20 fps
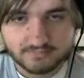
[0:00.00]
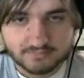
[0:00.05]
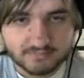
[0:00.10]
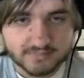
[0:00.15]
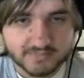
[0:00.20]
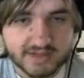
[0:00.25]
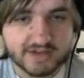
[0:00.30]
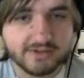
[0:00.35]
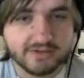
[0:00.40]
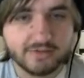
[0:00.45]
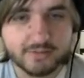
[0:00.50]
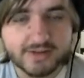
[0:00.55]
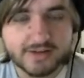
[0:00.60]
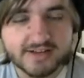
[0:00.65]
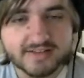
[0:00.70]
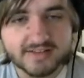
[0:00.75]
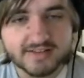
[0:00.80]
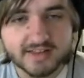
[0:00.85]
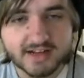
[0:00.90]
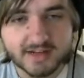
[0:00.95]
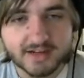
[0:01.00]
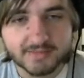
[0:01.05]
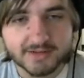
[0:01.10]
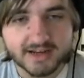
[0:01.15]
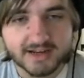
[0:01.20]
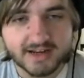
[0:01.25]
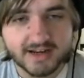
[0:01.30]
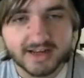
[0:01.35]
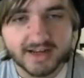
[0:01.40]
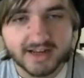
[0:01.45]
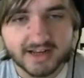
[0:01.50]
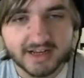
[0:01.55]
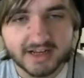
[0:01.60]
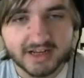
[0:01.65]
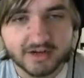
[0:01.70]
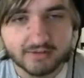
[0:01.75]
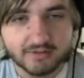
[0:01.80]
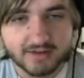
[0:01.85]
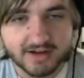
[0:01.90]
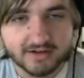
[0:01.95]
Now, the reason that I'm kind of
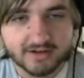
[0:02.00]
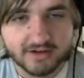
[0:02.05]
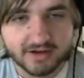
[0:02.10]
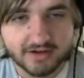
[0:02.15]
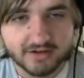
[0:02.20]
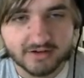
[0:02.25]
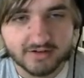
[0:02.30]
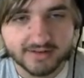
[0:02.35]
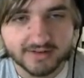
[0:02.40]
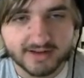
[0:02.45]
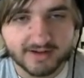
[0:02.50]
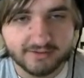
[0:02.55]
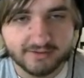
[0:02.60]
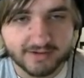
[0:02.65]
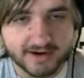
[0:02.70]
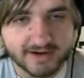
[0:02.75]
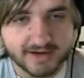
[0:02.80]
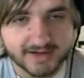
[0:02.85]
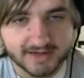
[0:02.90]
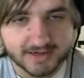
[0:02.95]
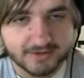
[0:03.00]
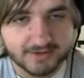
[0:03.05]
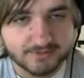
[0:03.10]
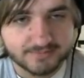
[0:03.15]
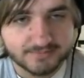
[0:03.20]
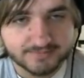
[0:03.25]
hanging around here a lot right now